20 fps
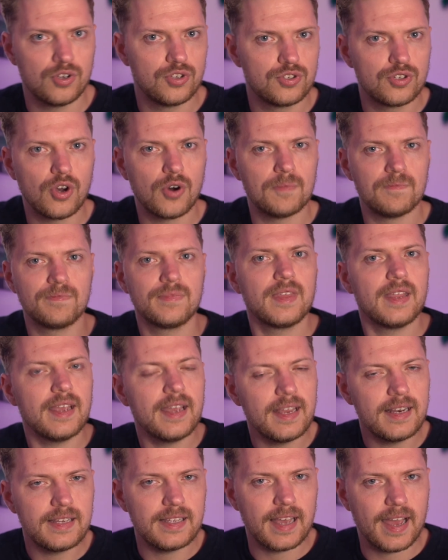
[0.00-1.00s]
So
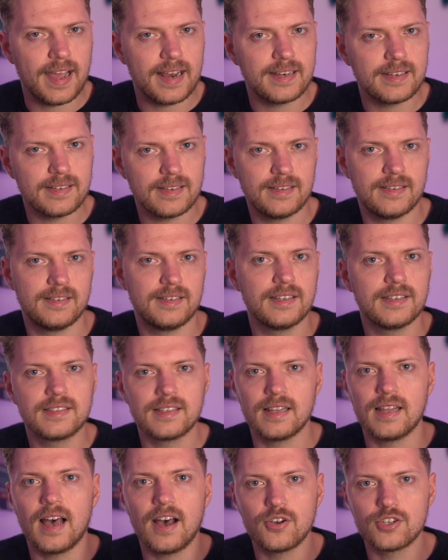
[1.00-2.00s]
in the end, this
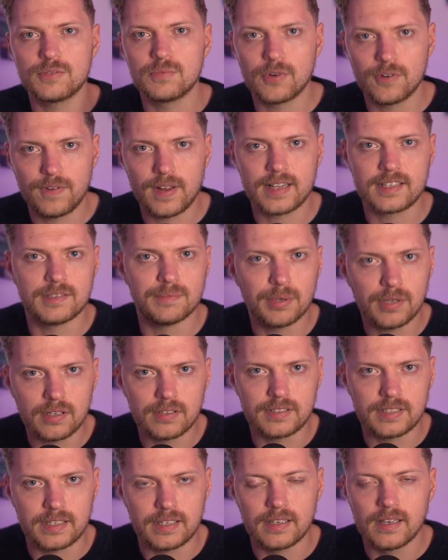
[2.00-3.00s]
allows more
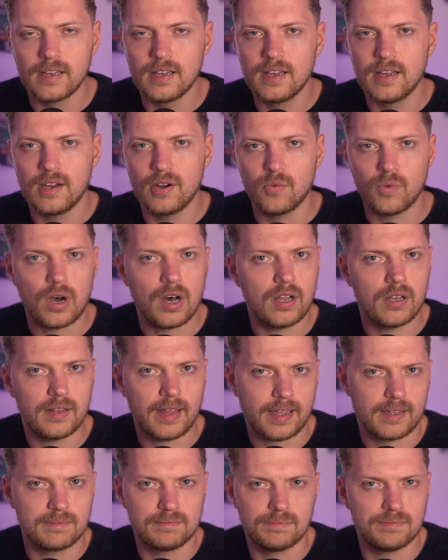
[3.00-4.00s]
flexibility while
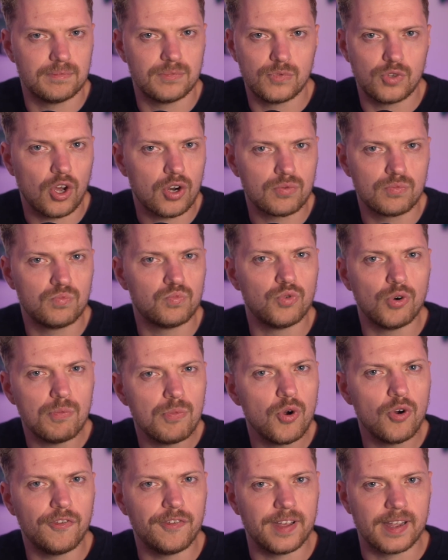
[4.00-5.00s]
like not
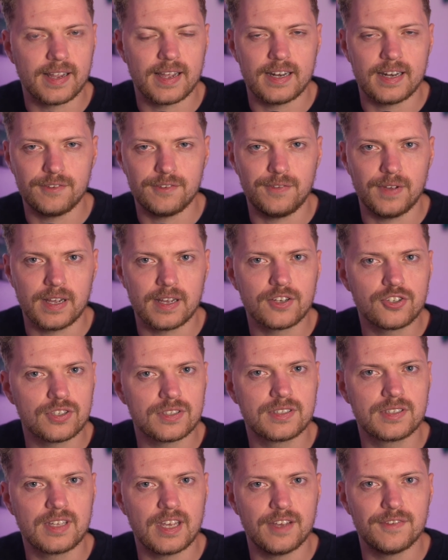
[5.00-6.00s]
removing anything. It
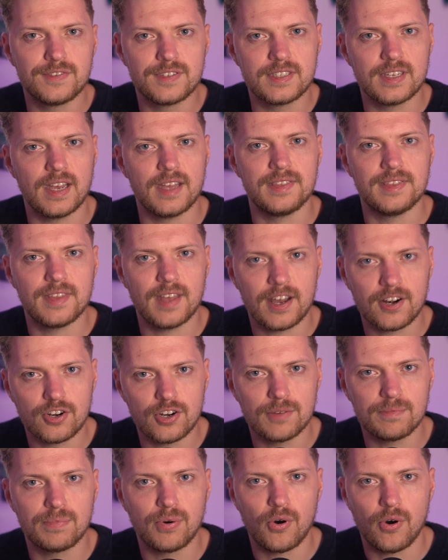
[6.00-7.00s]
just gives
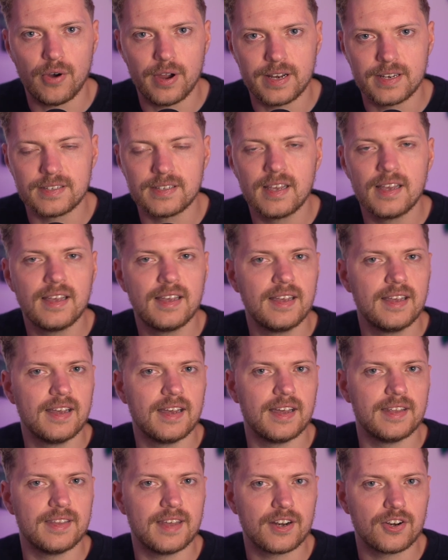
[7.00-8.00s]
another point,
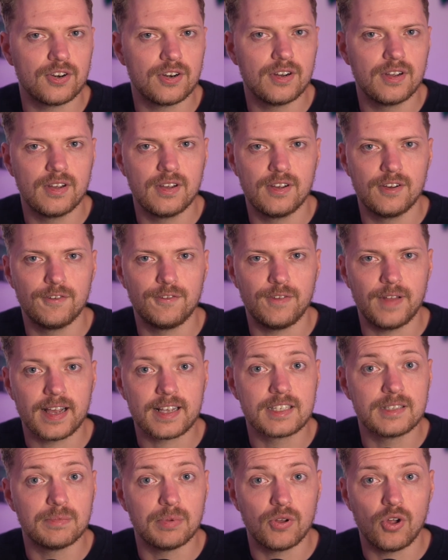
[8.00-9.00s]
another
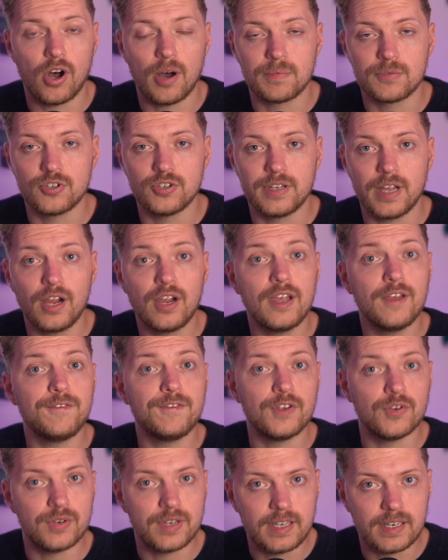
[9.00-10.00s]
flexible option there
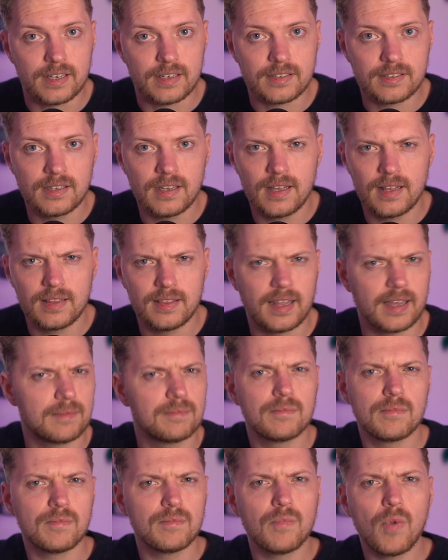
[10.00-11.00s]
if you need it.
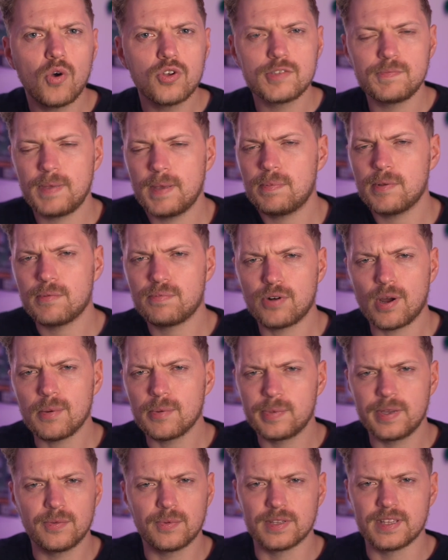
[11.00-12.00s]
Like most people
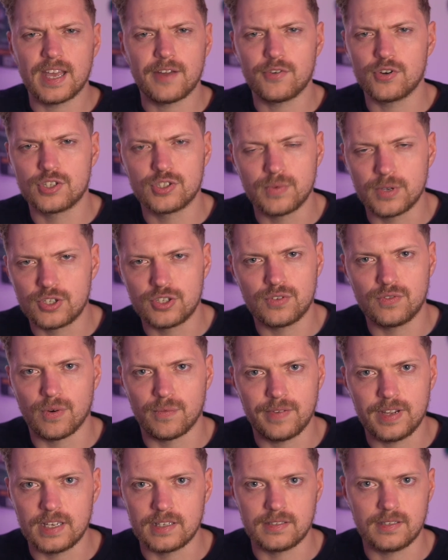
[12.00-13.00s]
probably will never switch
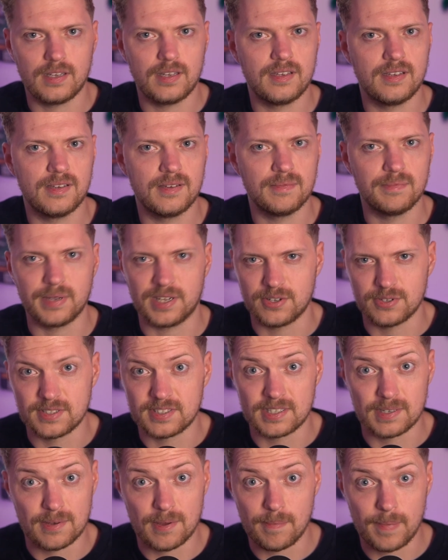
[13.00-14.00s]
from Vite because
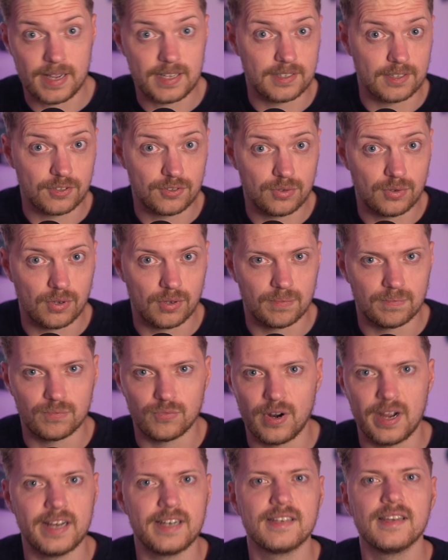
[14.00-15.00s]
it's an amazing tool,
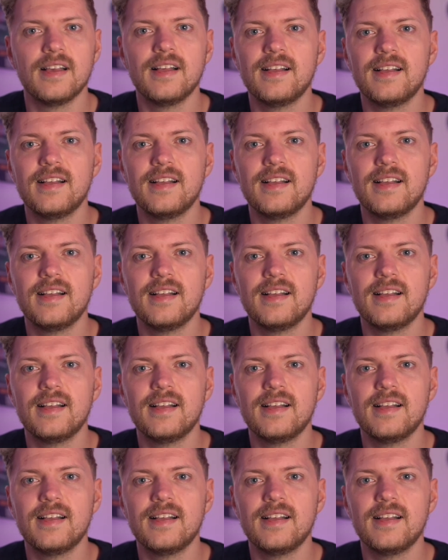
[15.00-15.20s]
right?